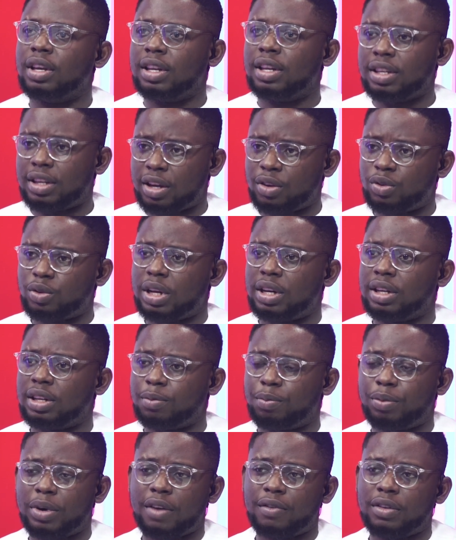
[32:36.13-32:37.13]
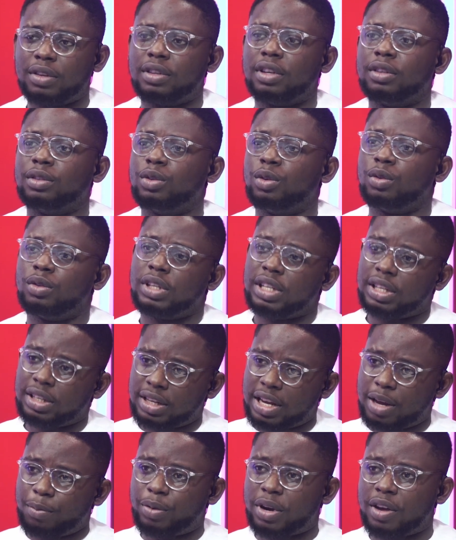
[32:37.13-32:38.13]
They're usually in the private sector. In
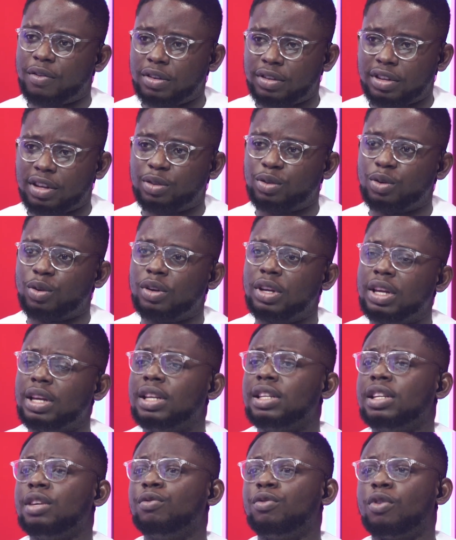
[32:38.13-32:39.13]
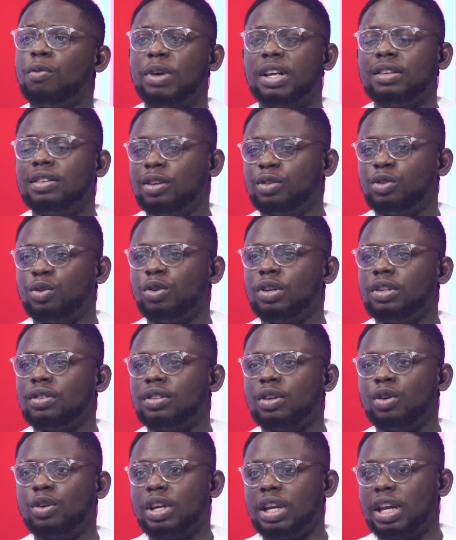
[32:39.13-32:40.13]
that private sector, the informal sector is
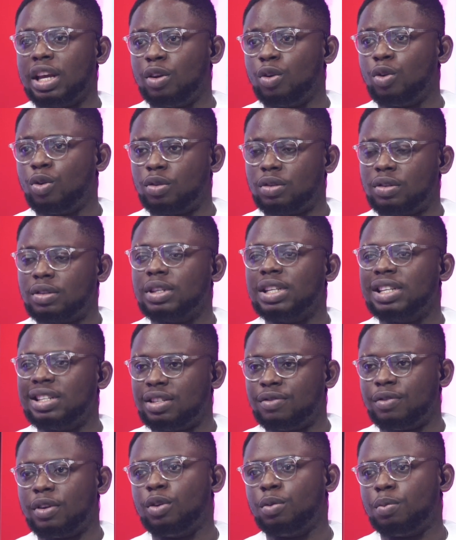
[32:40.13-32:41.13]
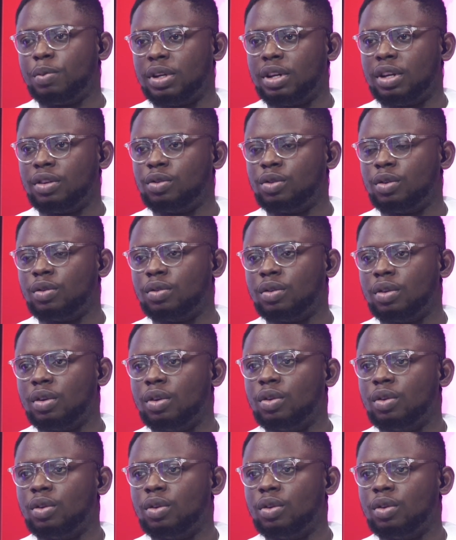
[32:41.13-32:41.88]
a lot in developing nations.